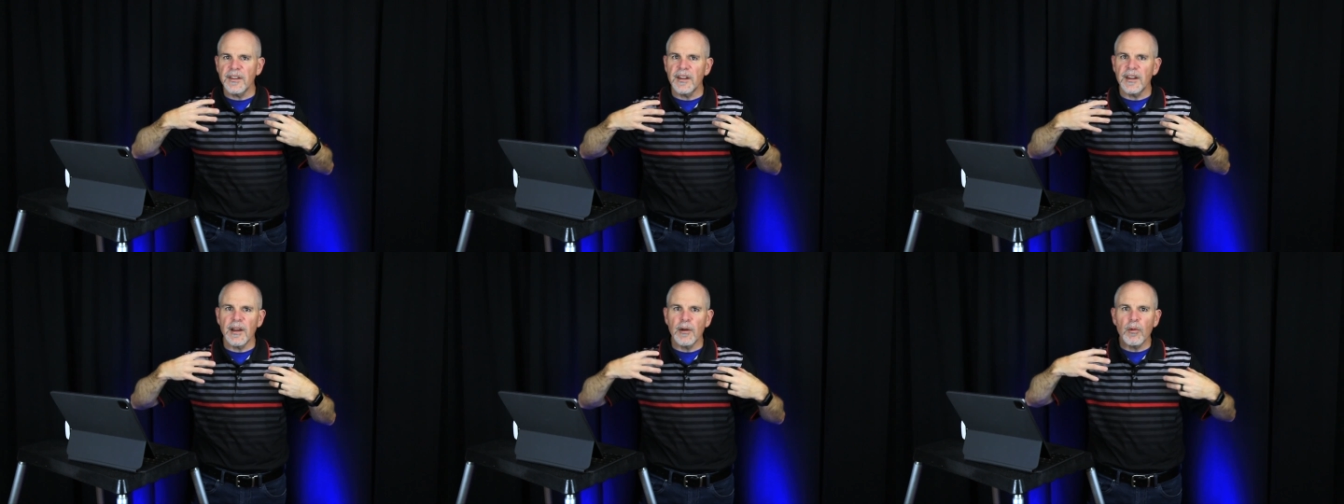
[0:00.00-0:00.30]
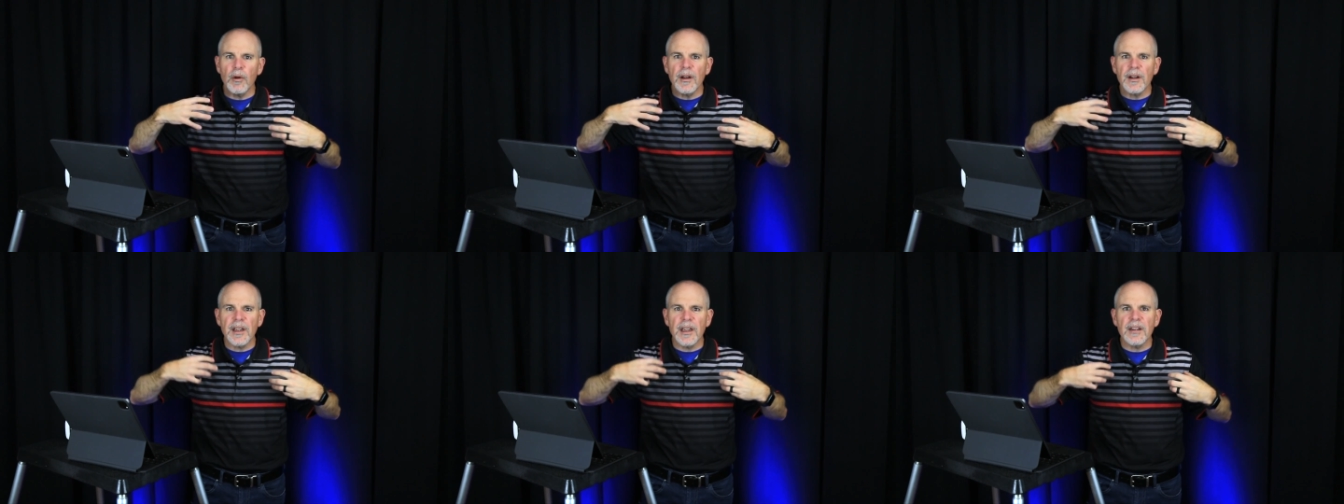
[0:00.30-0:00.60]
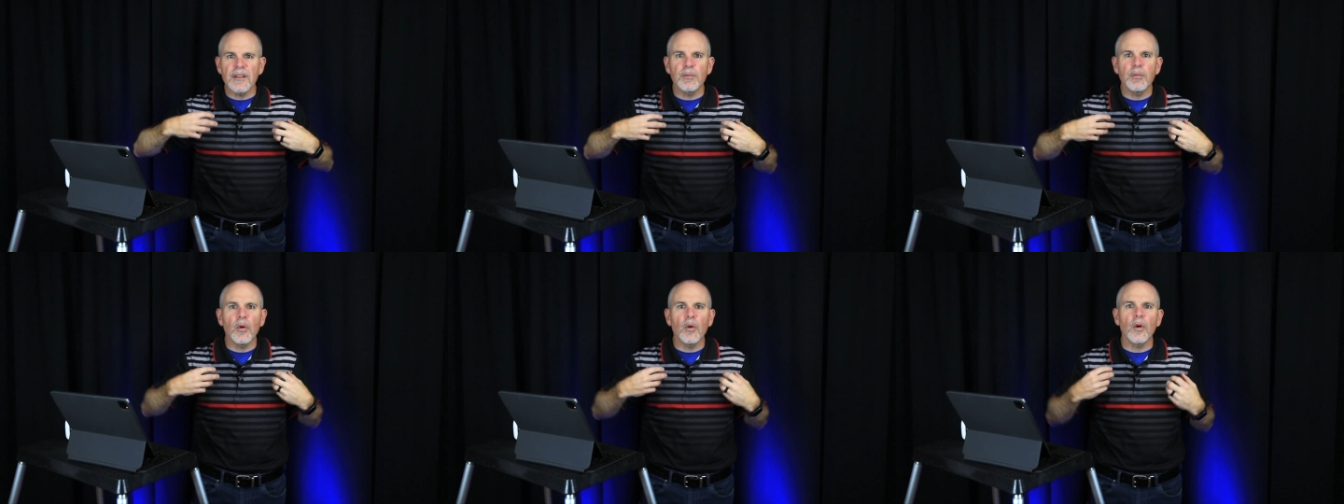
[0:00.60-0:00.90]
And then what
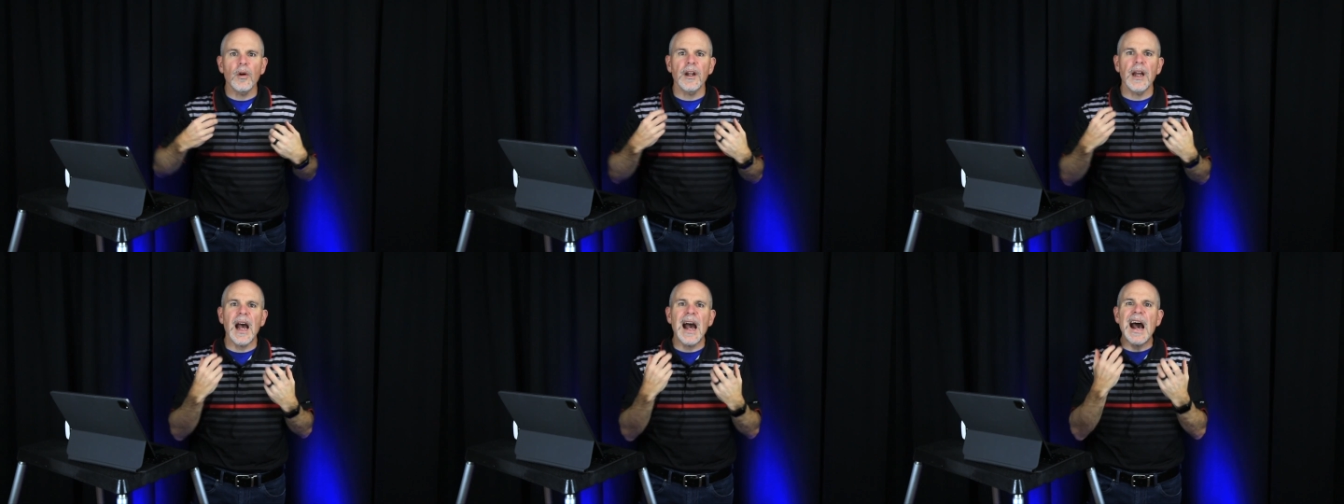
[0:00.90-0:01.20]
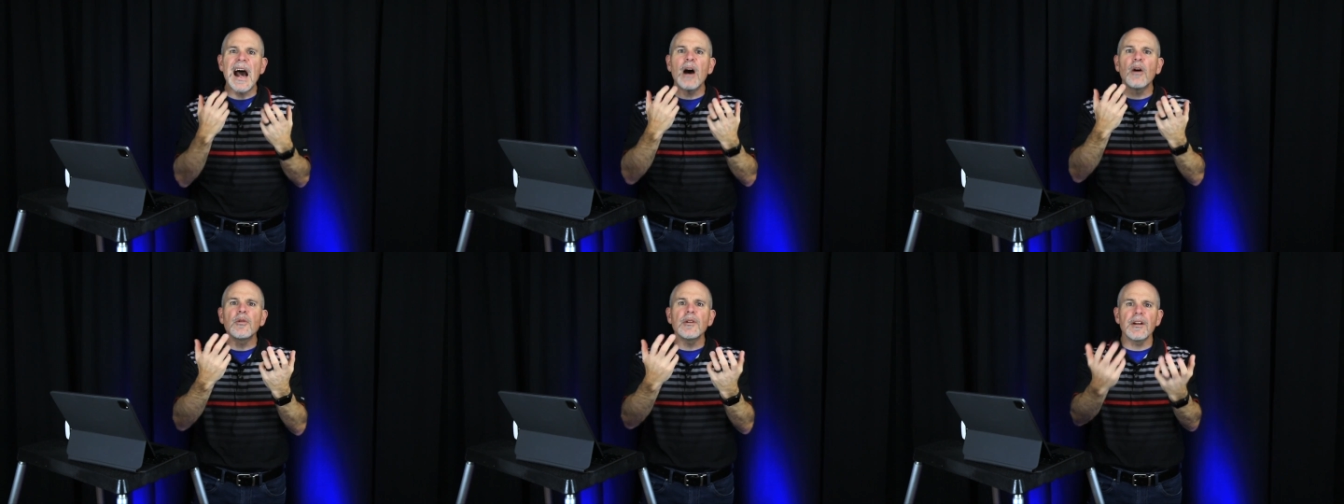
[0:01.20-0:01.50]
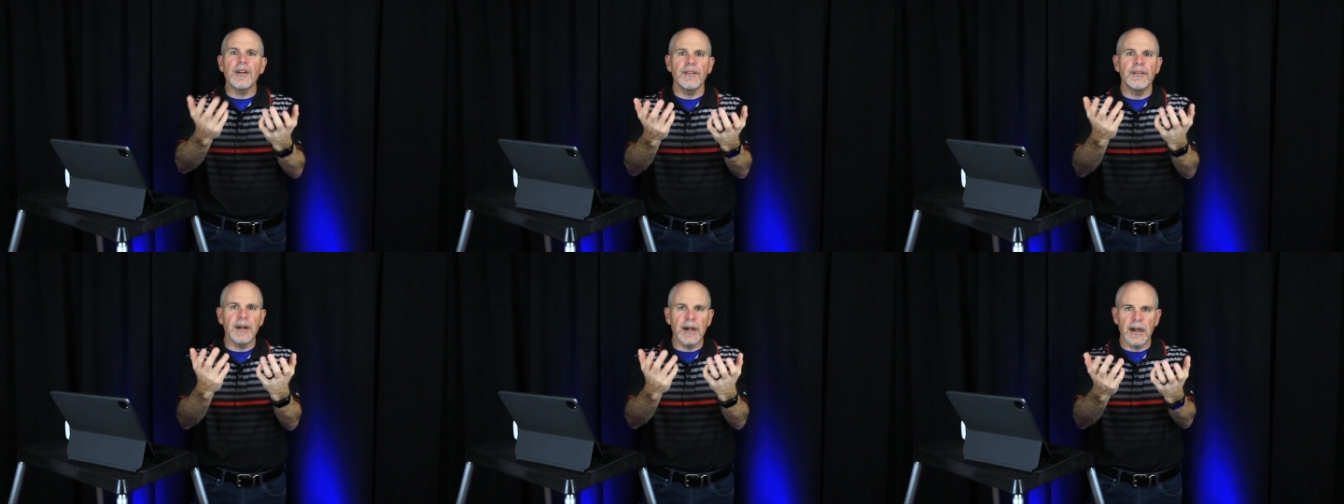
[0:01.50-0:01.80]
gets poured out
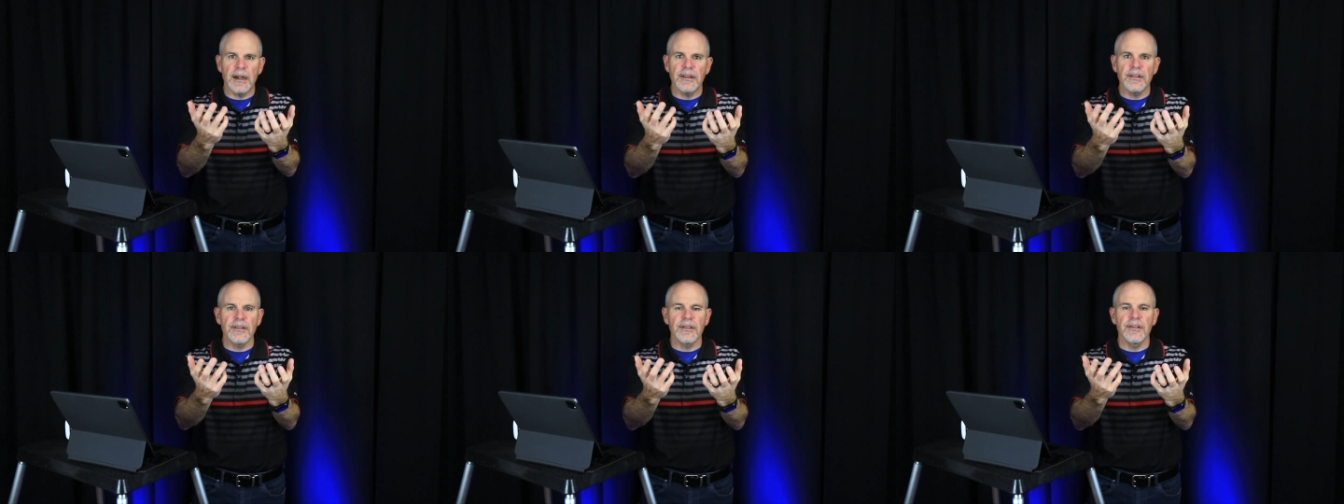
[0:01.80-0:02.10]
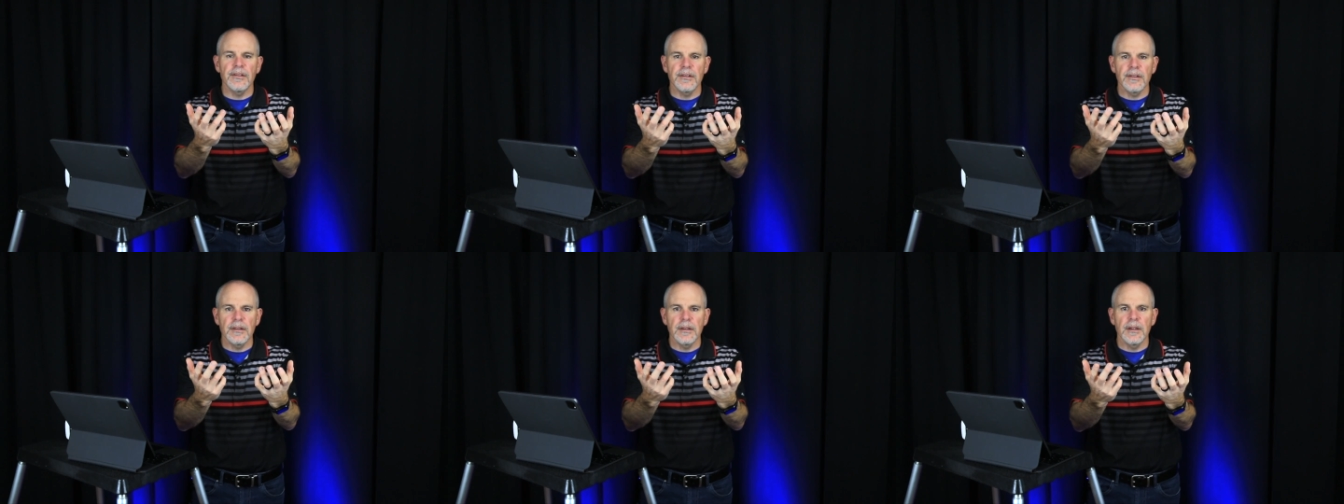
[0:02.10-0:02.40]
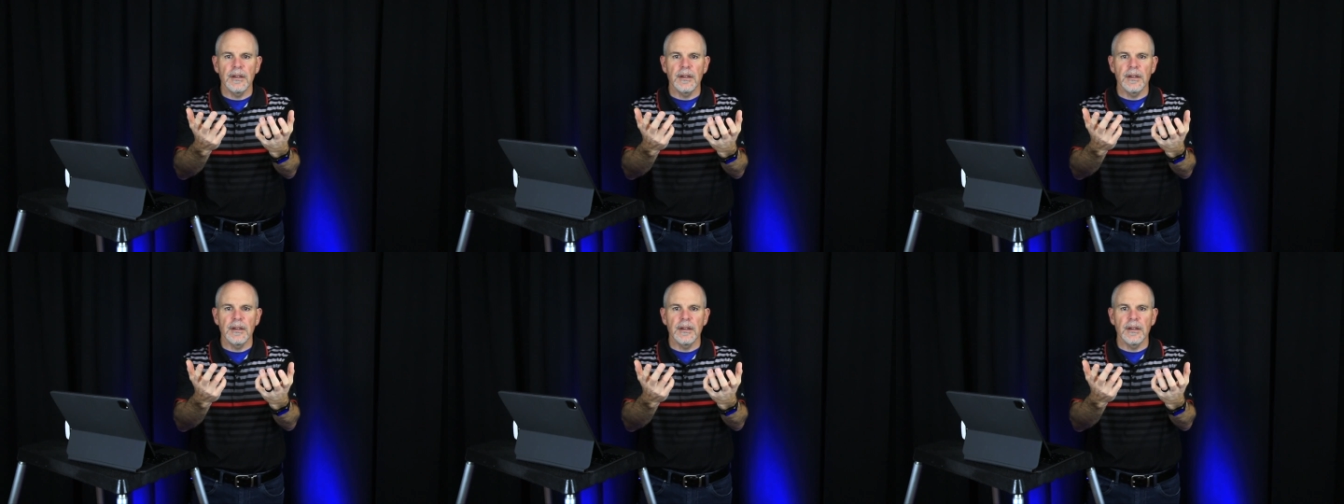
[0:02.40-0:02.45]
of us